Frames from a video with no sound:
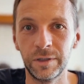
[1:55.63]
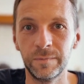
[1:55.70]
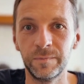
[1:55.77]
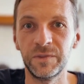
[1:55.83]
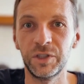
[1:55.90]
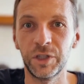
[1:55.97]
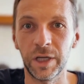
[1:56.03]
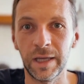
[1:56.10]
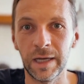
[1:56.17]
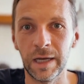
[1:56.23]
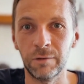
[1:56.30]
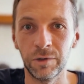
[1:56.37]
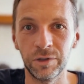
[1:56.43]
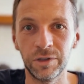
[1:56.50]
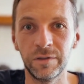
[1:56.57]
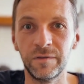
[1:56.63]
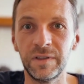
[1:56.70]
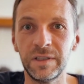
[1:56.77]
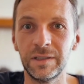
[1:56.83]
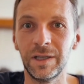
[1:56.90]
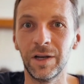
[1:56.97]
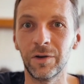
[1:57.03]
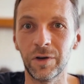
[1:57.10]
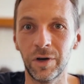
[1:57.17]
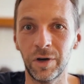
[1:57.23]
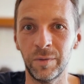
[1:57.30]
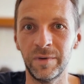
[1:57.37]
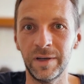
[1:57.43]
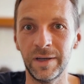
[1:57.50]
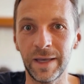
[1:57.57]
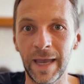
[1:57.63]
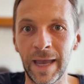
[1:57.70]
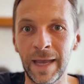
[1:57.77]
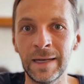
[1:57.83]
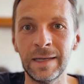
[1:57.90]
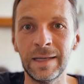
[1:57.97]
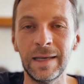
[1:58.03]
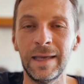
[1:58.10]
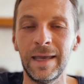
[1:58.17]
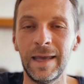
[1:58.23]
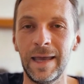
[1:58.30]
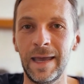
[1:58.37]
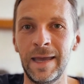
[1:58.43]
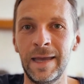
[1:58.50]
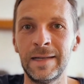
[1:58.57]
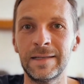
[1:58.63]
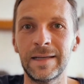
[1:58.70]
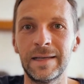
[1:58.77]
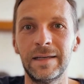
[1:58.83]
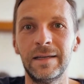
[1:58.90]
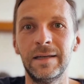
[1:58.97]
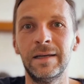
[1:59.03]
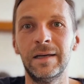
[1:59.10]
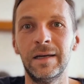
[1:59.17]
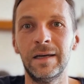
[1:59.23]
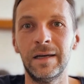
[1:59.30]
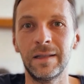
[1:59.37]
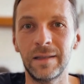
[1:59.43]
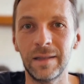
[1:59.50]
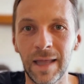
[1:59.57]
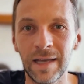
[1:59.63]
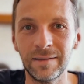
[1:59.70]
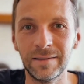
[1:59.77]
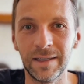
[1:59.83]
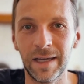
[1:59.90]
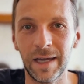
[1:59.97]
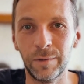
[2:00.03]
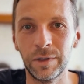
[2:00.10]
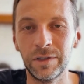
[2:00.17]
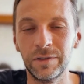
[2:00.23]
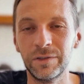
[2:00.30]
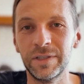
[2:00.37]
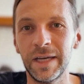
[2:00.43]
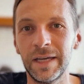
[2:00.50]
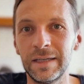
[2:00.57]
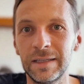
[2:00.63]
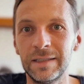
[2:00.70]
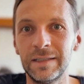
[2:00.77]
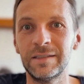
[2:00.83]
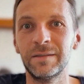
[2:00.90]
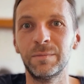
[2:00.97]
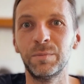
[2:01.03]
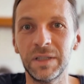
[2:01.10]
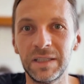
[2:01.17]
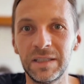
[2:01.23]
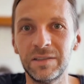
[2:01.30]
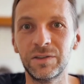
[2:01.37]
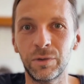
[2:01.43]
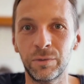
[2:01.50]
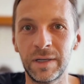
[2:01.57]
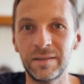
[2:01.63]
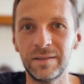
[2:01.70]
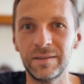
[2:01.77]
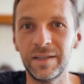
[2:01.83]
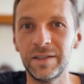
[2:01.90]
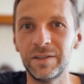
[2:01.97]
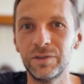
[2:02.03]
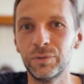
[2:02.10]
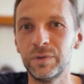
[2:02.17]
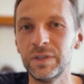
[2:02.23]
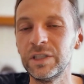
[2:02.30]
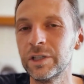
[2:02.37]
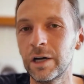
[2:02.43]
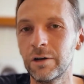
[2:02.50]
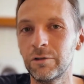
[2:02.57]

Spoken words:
checking out NotionVC.com again. And the last thing I wanted to say is please don't hesitate to reach out,